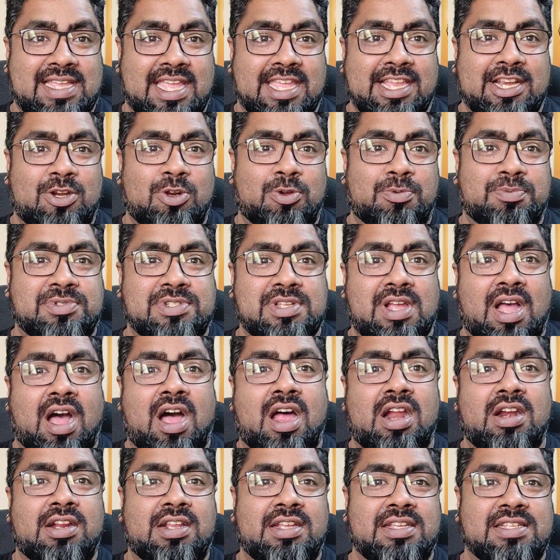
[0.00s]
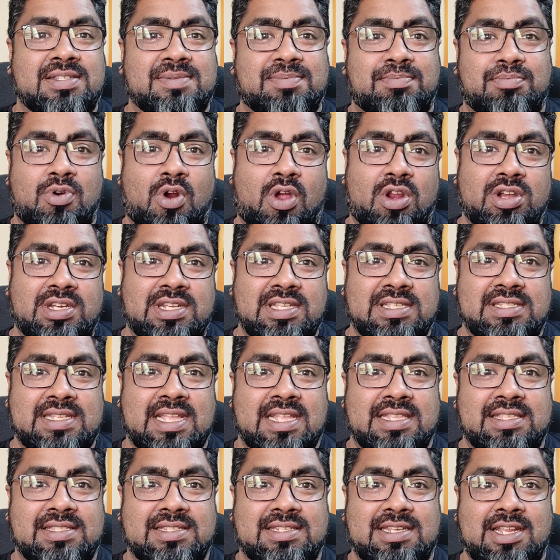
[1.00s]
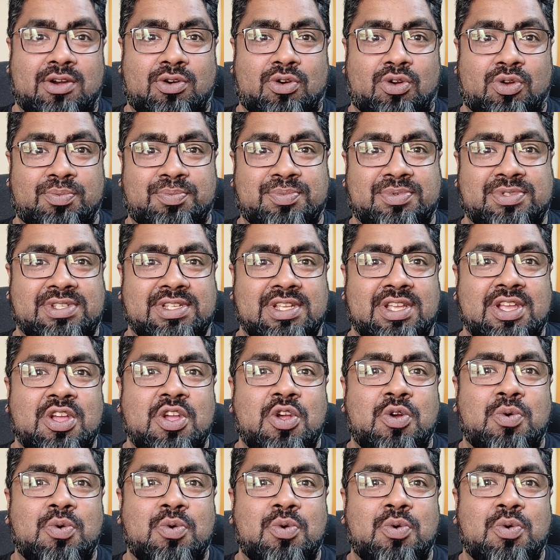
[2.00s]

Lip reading: Cyclopes Arges, Brontes and Steropes